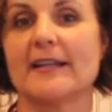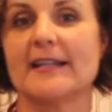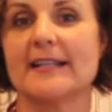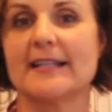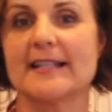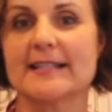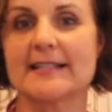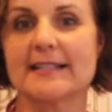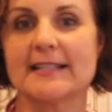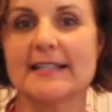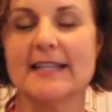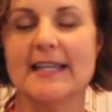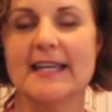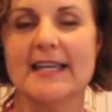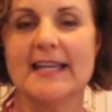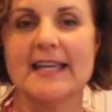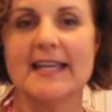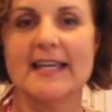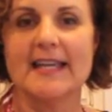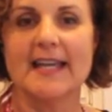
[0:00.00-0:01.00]
it easily.
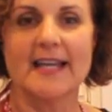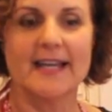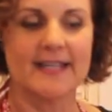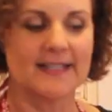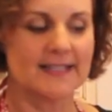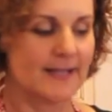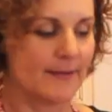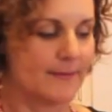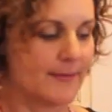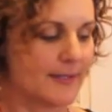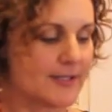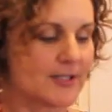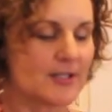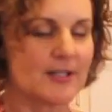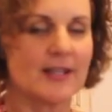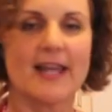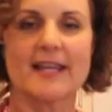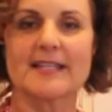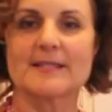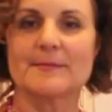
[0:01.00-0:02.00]
And it should
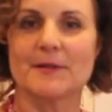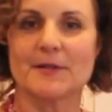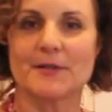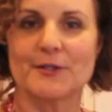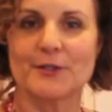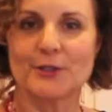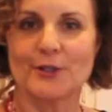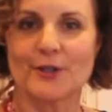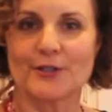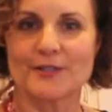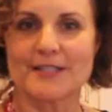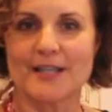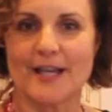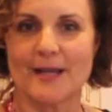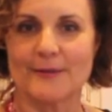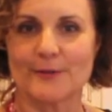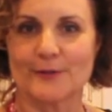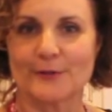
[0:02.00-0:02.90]
last me a good long time.